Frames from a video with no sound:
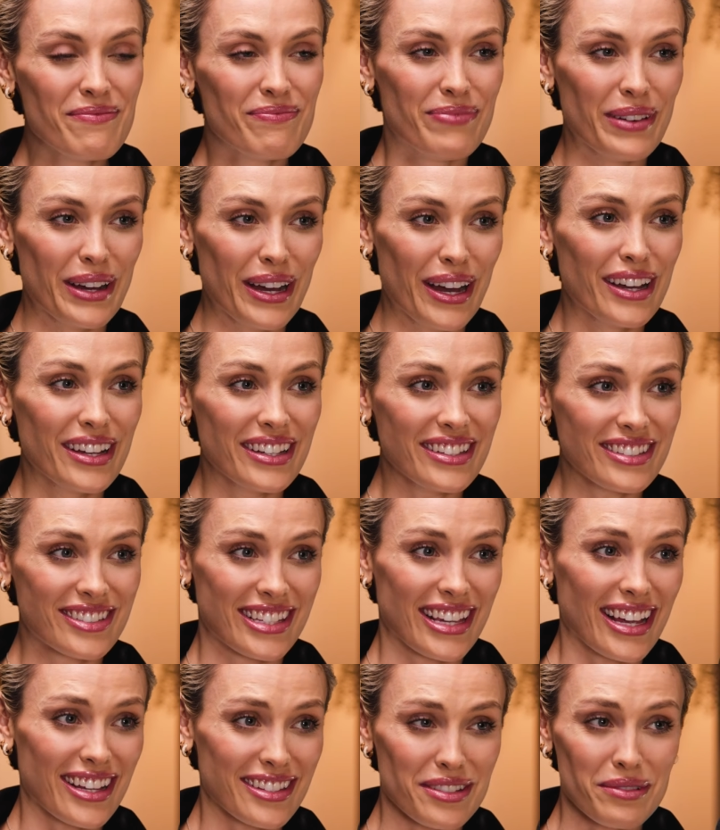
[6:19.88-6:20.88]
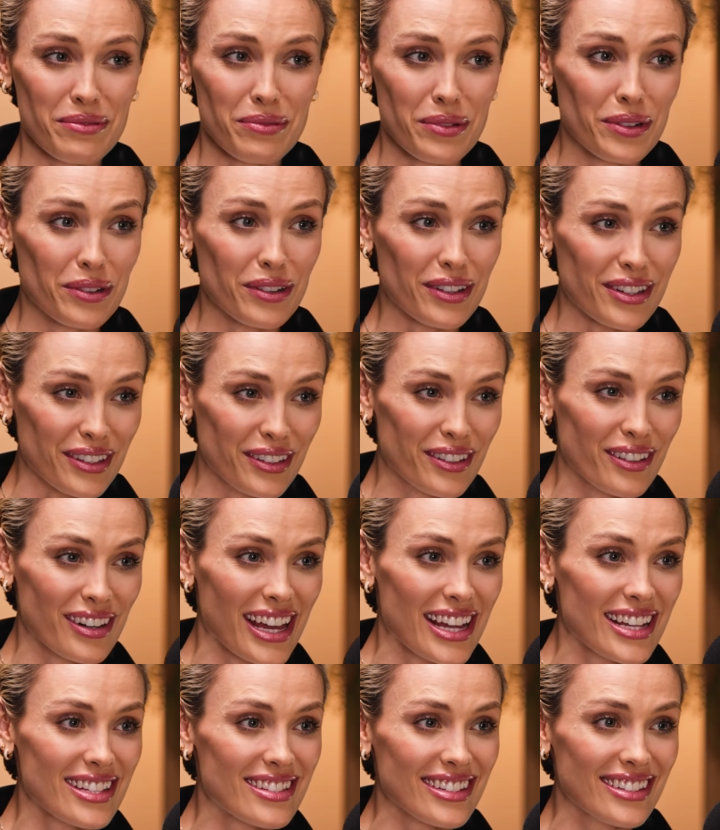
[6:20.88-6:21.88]
But she had to walk all
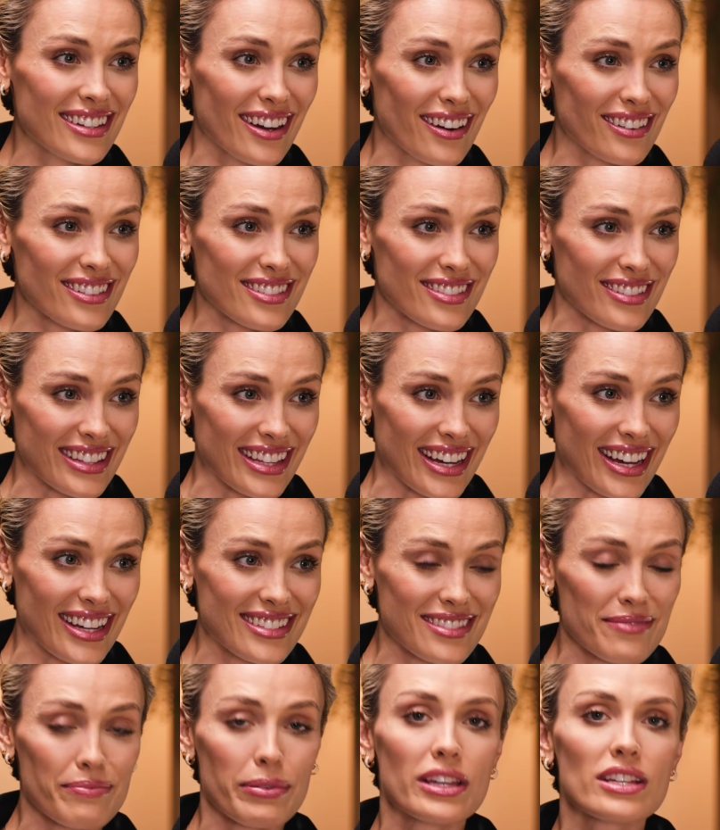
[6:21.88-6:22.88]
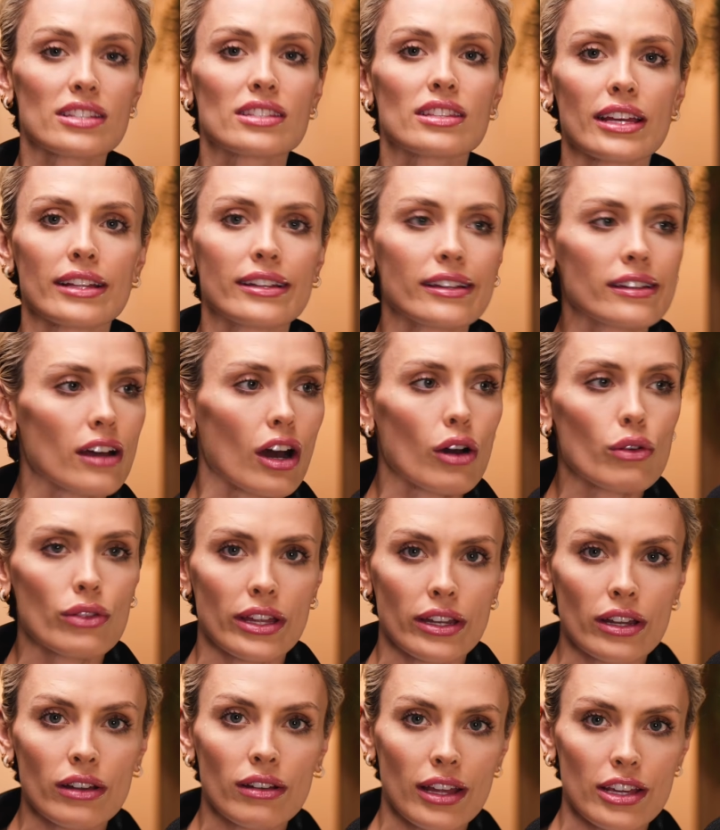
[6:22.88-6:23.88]
18 holes with us because they didn't
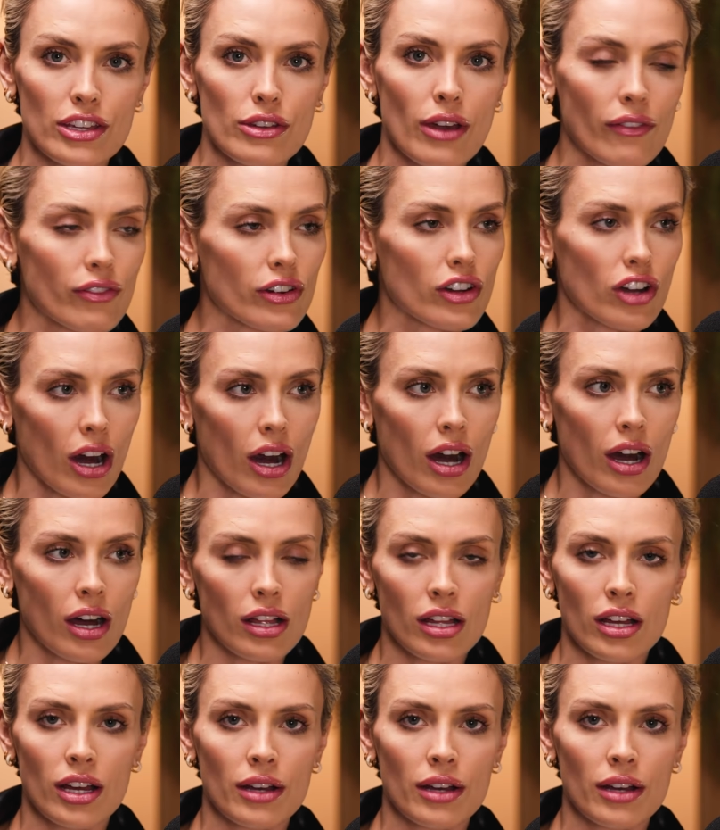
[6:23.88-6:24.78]
let you have a car.